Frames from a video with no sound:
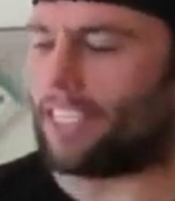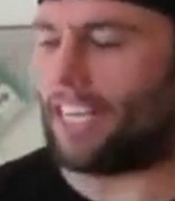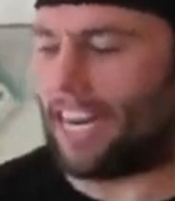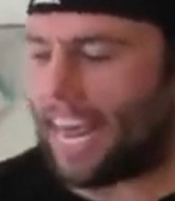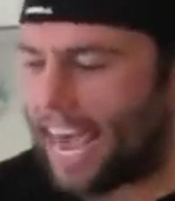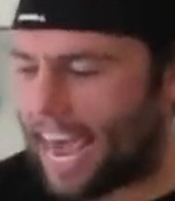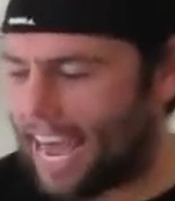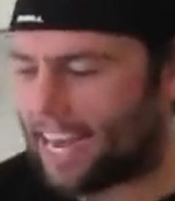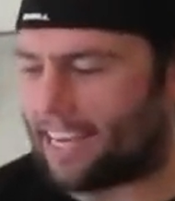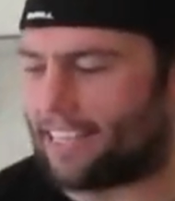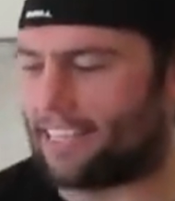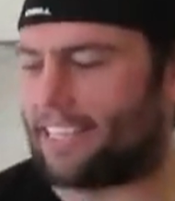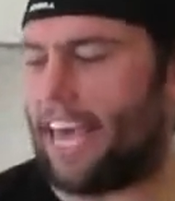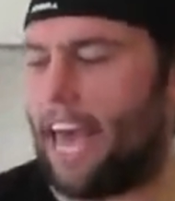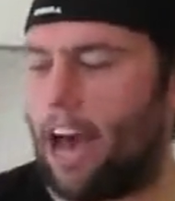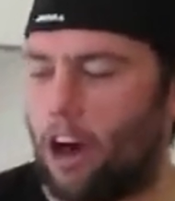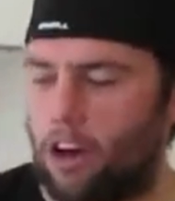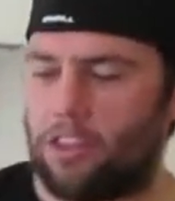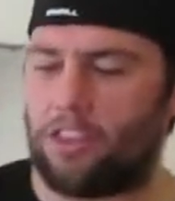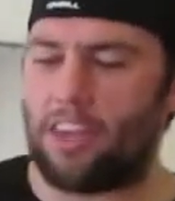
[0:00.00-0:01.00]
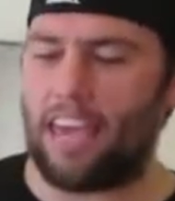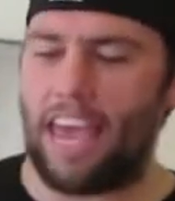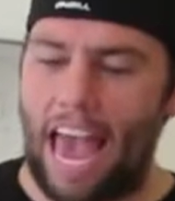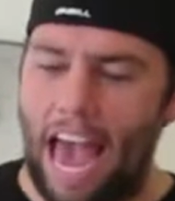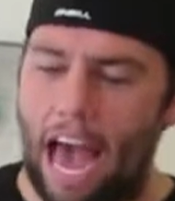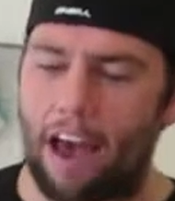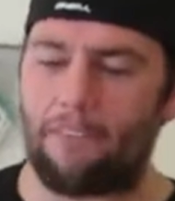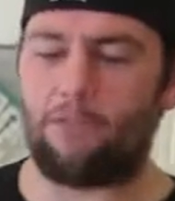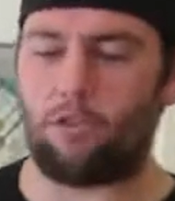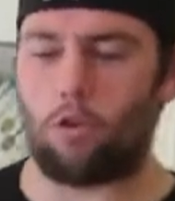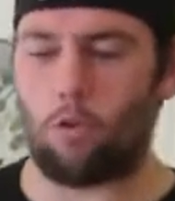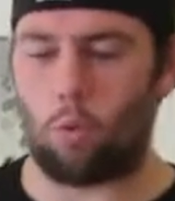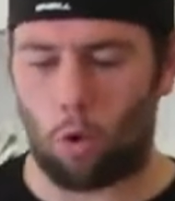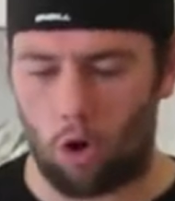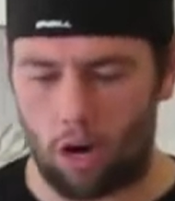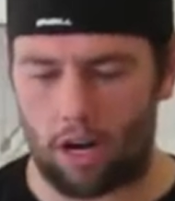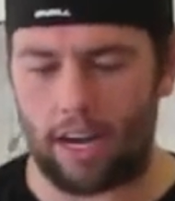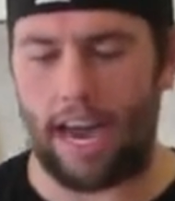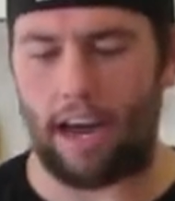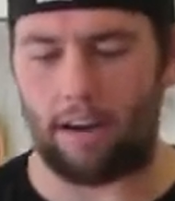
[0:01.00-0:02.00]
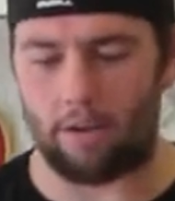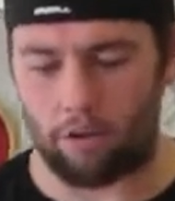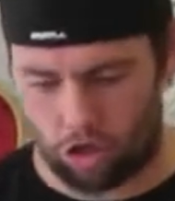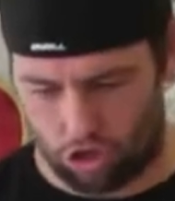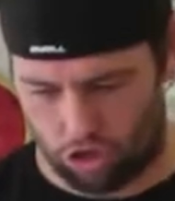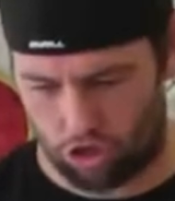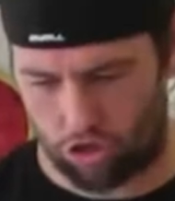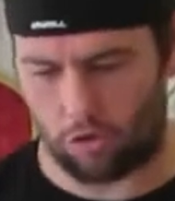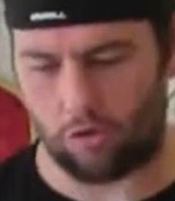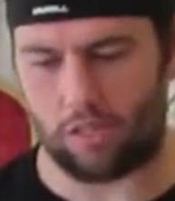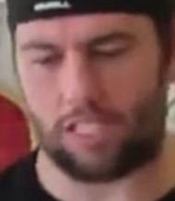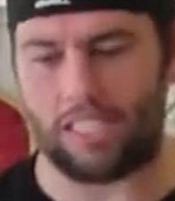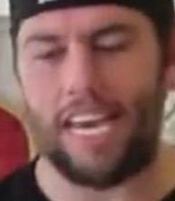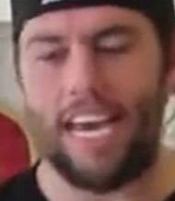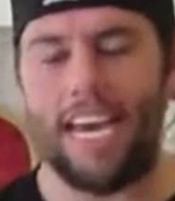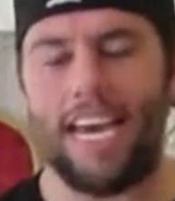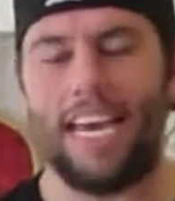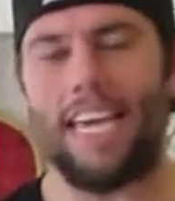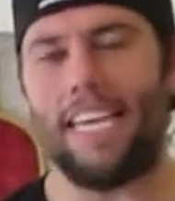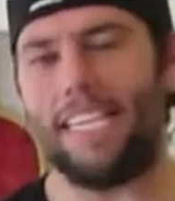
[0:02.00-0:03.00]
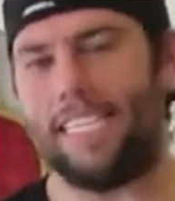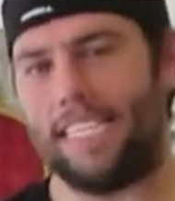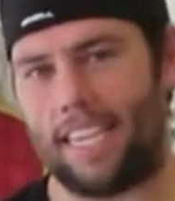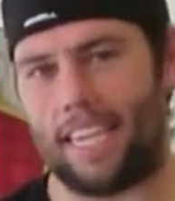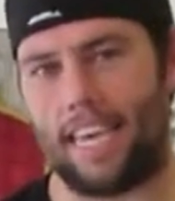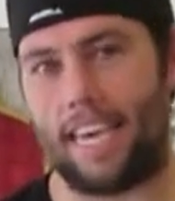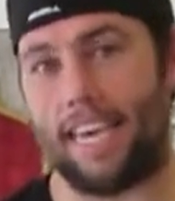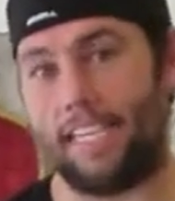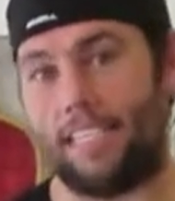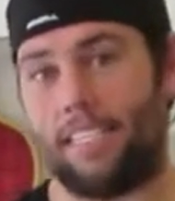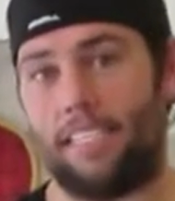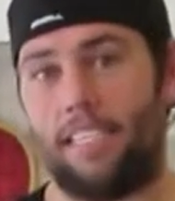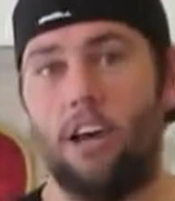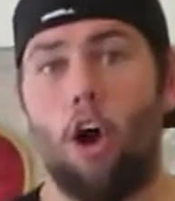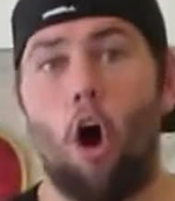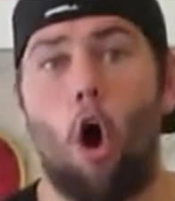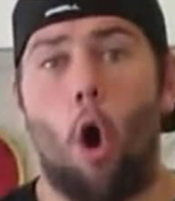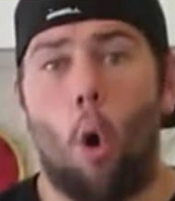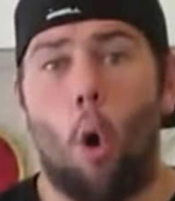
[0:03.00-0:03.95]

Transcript: today's healthy after-workout juice is this.